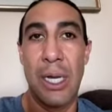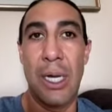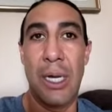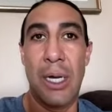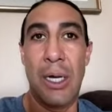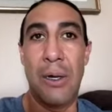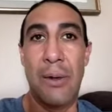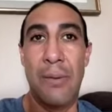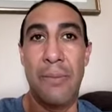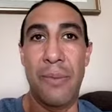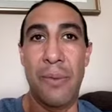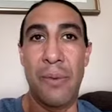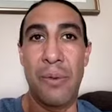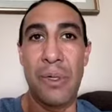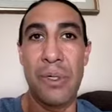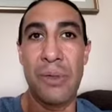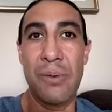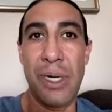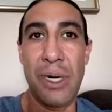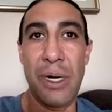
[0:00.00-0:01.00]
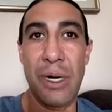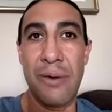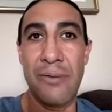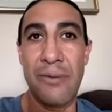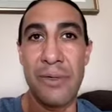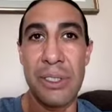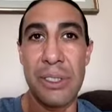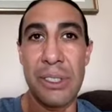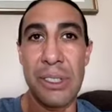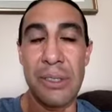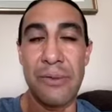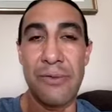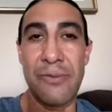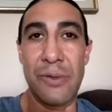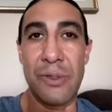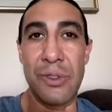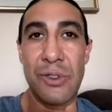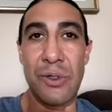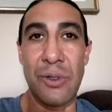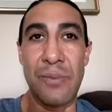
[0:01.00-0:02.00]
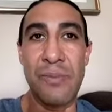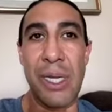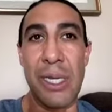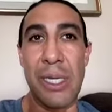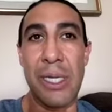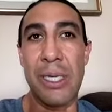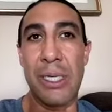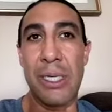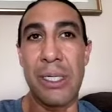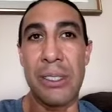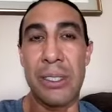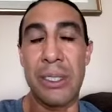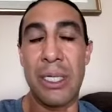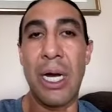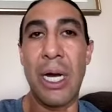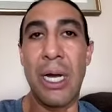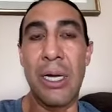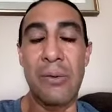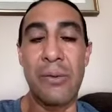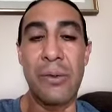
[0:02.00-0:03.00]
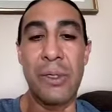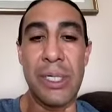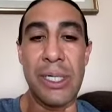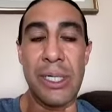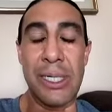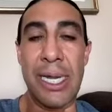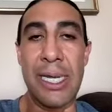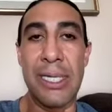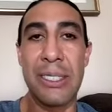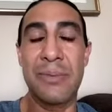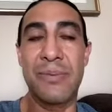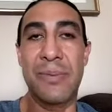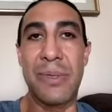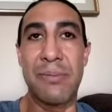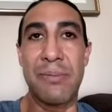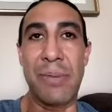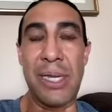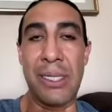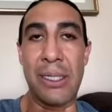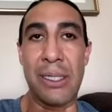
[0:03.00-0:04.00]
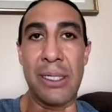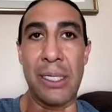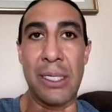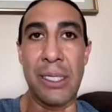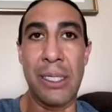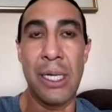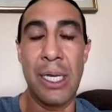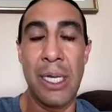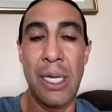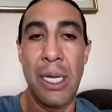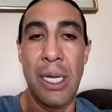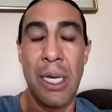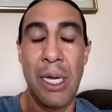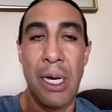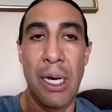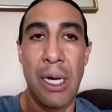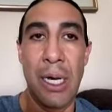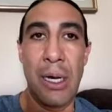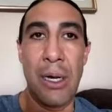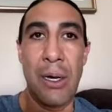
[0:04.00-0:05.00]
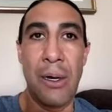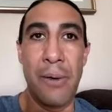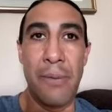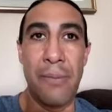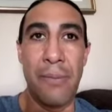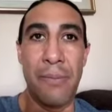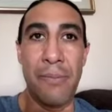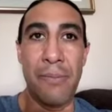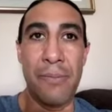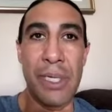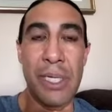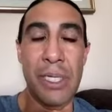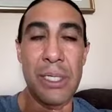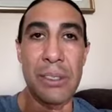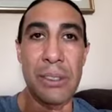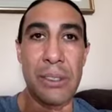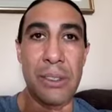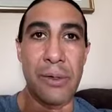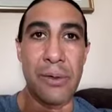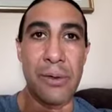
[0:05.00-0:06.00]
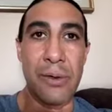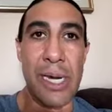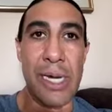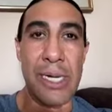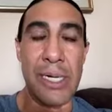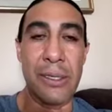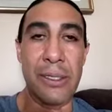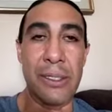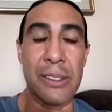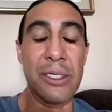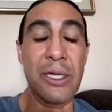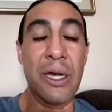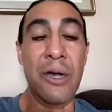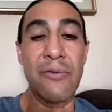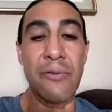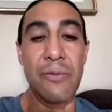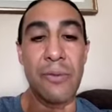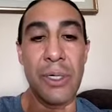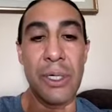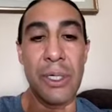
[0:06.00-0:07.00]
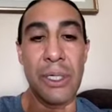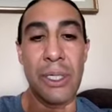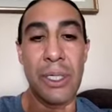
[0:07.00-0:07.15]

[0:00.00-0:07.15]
The wood we harvest for drum making is pine wood and aspen mainly, because of the grain and the soft wood.